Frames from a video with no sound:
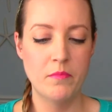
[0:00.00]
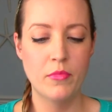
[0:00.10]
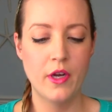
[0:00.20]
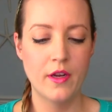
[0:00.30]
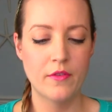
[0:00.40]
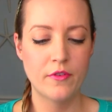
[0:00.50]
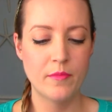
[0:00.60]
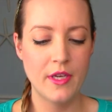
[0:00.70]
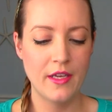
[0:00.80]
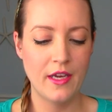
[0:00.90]
product for
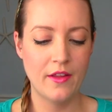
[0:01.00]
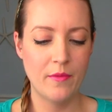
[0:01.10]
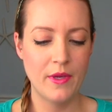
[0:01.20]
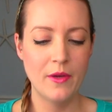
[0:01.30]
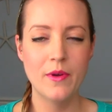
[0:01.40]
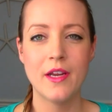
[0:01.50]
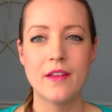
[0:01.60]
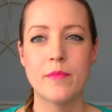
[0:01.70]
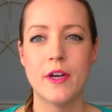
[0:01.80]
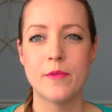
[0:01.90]
me. Yeah, the pink one and the
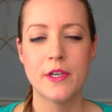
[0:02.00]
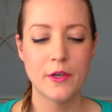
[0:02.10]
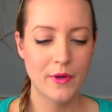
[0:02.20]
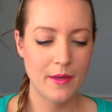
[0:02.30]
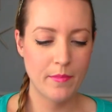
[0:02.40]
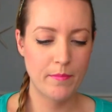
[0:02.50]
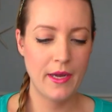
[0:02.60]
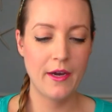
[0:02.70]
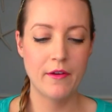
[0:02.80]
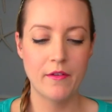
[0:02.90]
brown one are quite
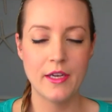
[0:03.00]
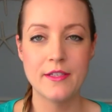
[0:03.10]
powdery,